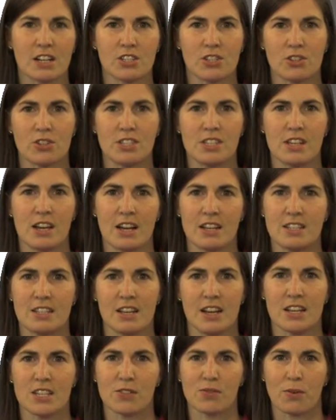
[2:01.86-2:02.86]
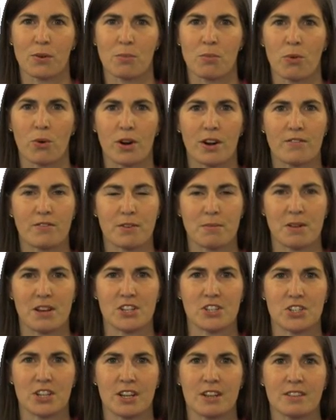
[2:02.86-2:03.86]
your CITS for more
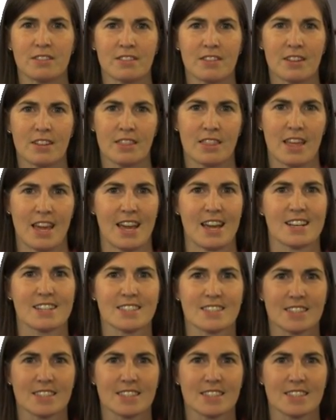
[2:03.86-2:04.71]
information. Thanks.